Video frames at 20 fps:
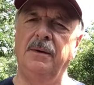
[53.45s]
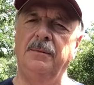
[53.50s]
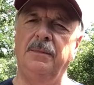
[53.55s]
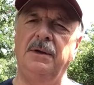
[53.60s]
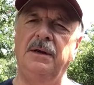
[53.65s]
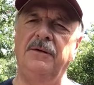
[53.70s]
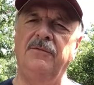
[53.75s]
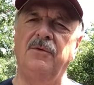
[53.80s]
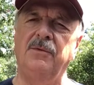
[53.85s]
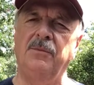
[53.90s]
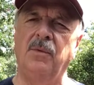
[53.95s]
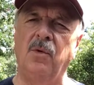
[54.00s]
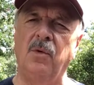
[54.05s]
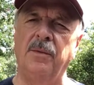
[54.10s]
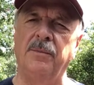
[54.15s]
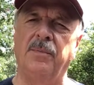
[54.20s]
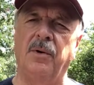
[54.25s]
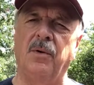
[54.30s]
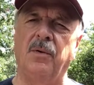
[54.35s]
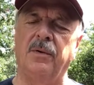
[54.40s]
But even more
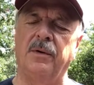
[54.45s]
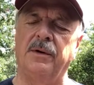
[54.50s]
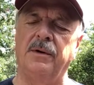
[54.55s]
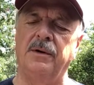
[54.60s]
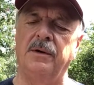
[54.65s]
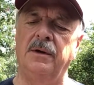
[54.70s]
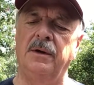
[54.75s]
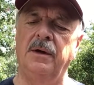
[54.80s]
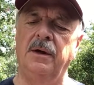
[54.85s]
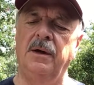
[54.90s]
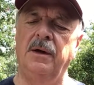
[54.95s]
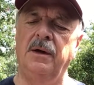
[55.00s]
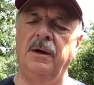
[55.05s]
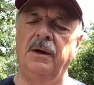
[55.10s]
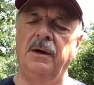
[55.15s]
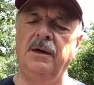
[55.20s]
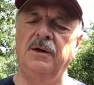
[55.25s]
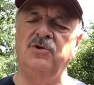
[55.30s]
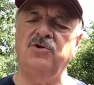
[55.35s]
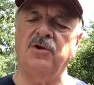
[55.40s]
important
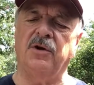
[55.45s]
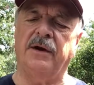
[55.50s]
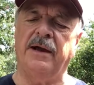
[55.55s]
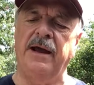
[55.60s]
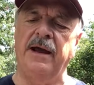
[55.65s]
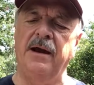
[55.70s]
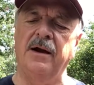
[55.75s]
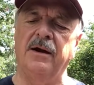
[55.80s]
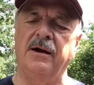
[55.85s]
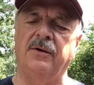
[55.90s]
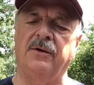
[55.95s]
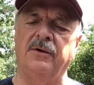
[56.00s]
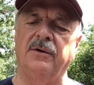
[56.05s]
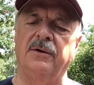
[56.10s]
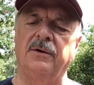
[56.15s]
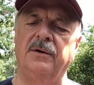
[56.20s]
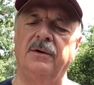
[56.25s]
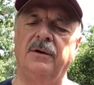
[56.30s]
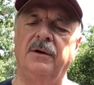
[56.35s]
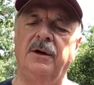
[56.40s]
is your character.